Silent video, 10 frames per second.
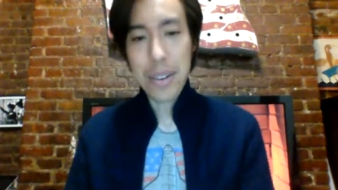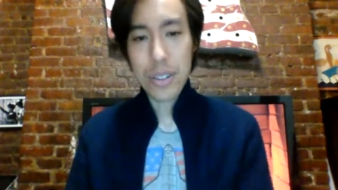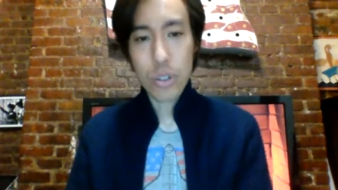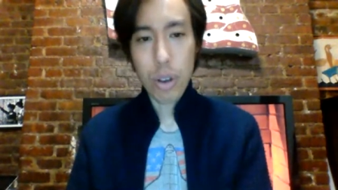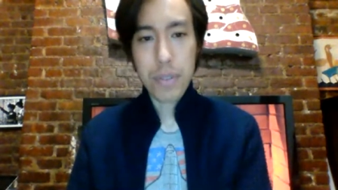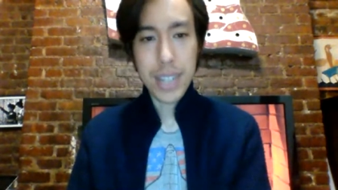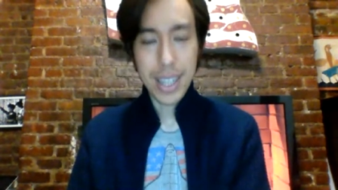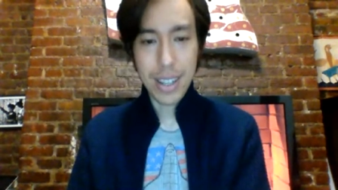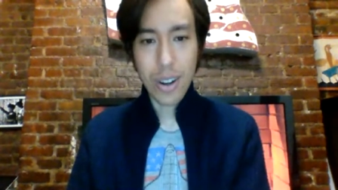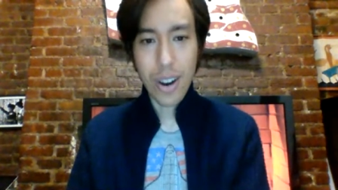drove to
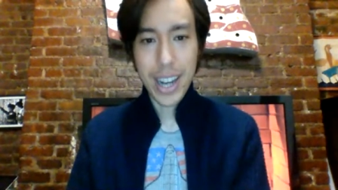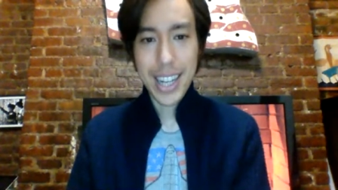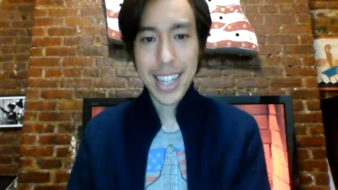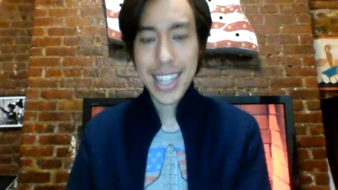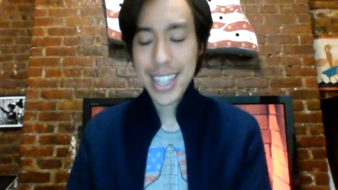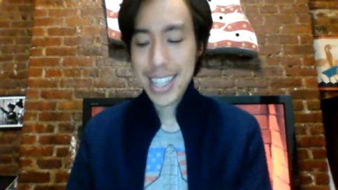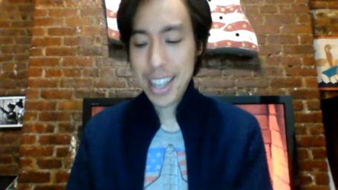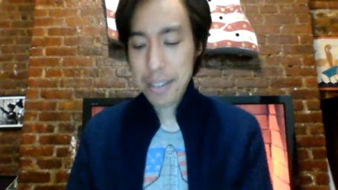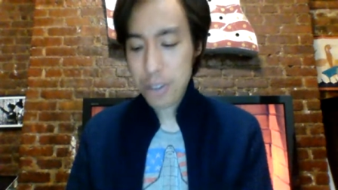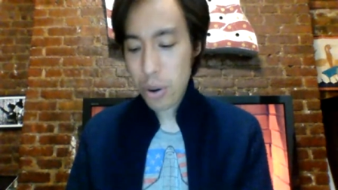Illinois.
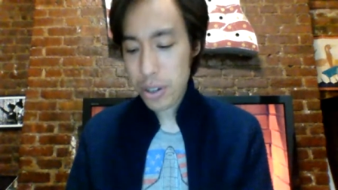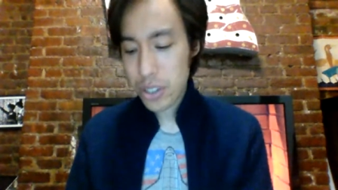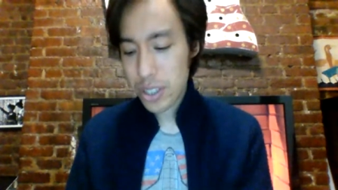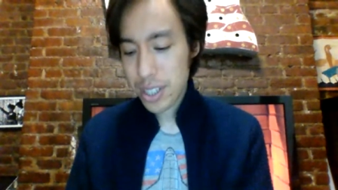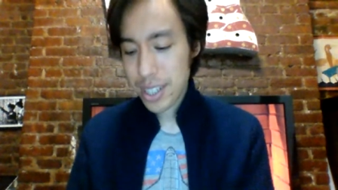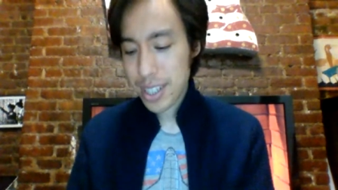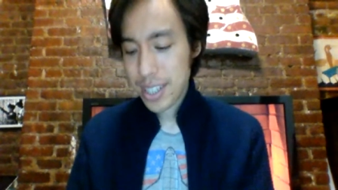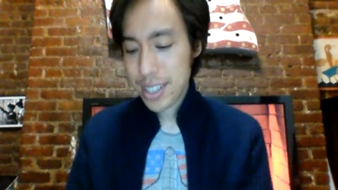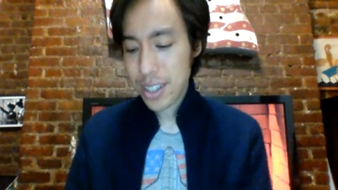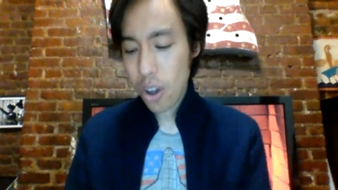Of course,
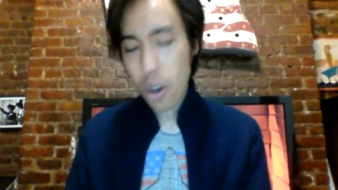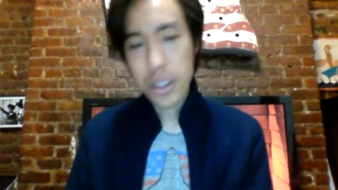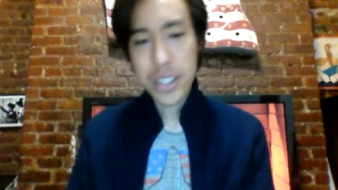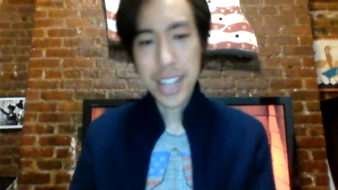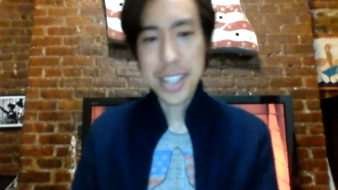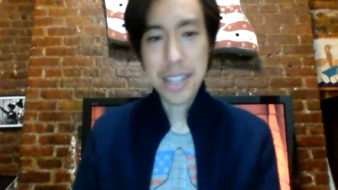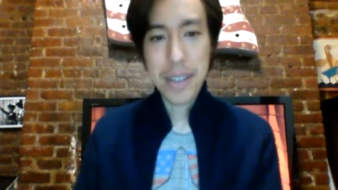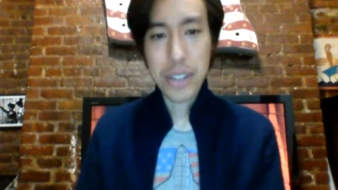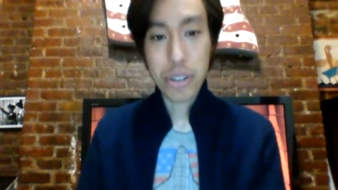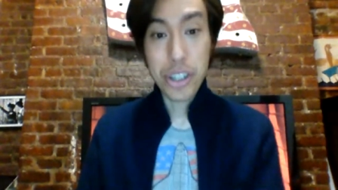all the states have
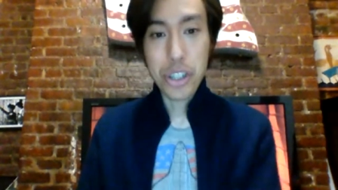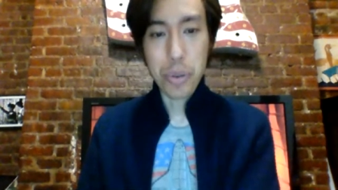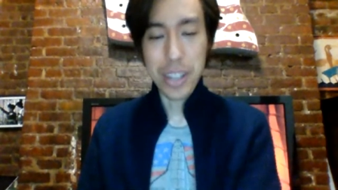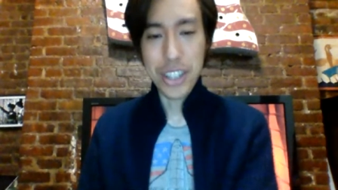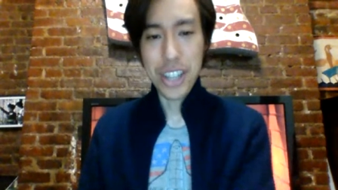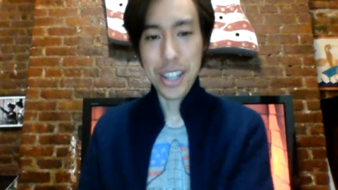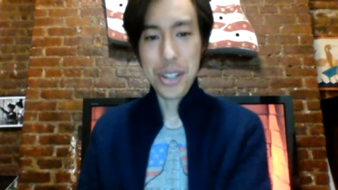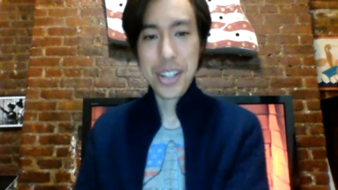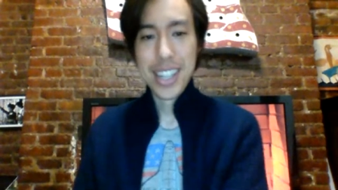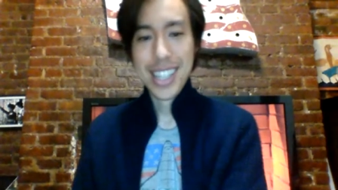extradition with each
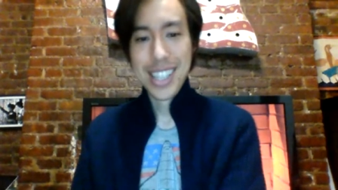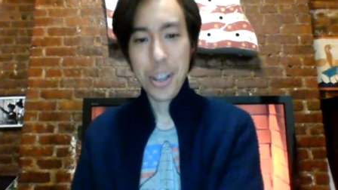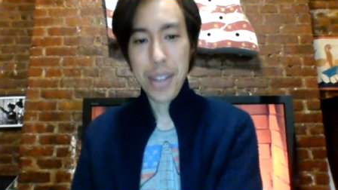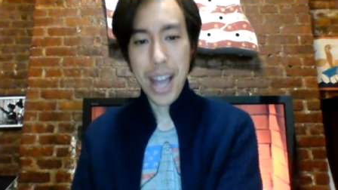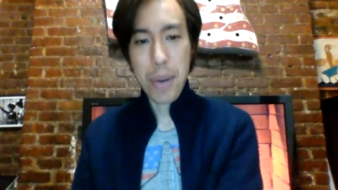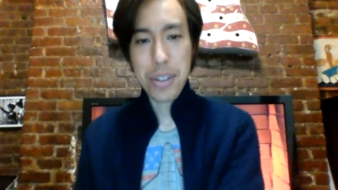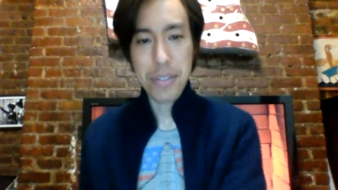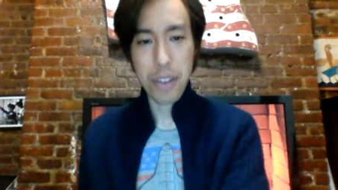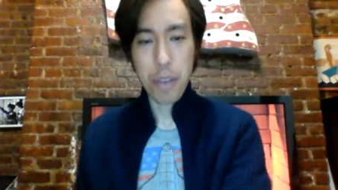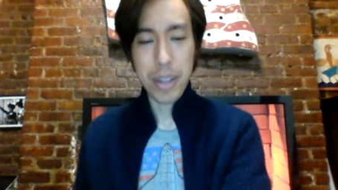other, so that
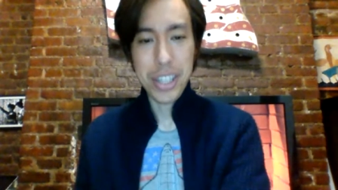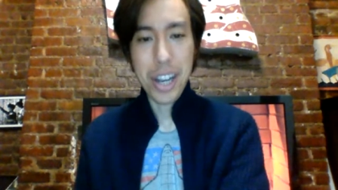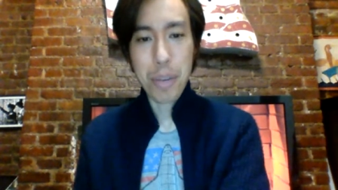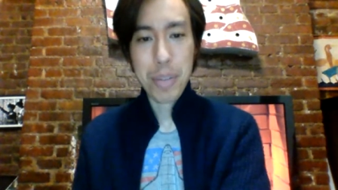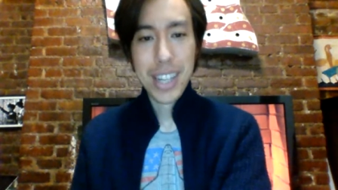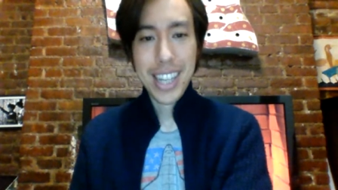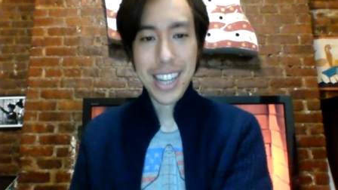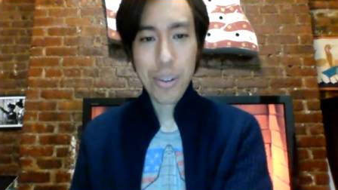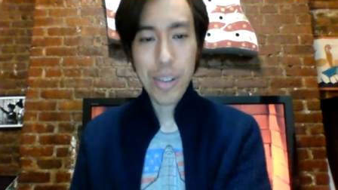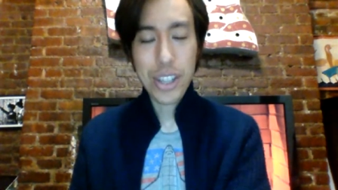wasn't very much help.
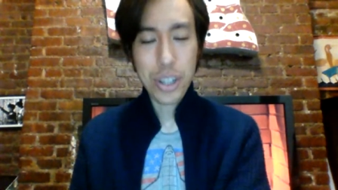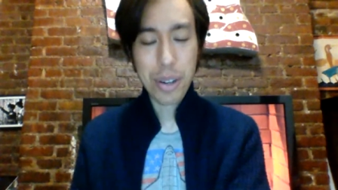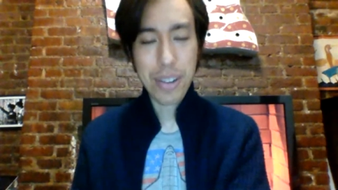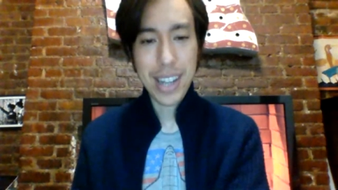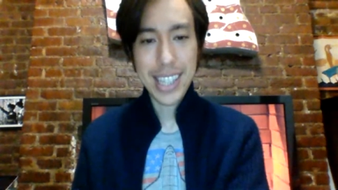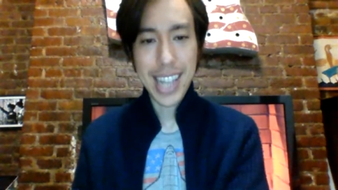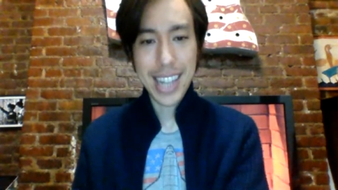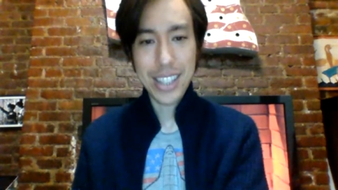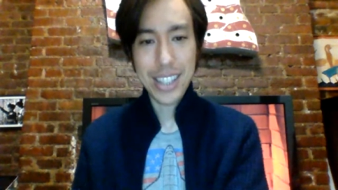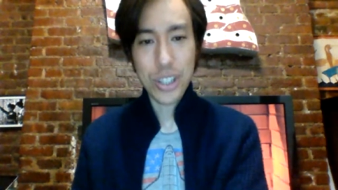He really should have tried to
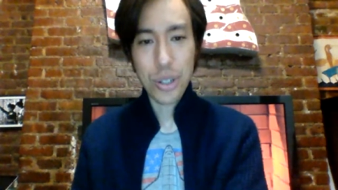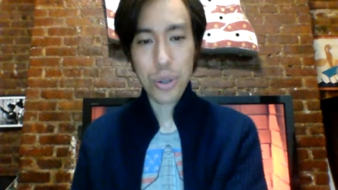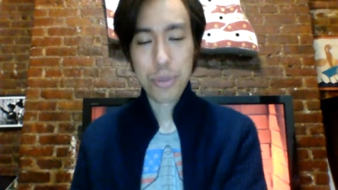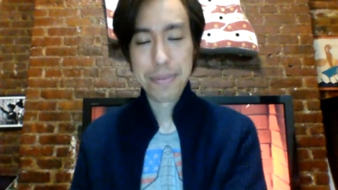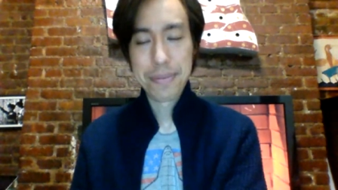get to,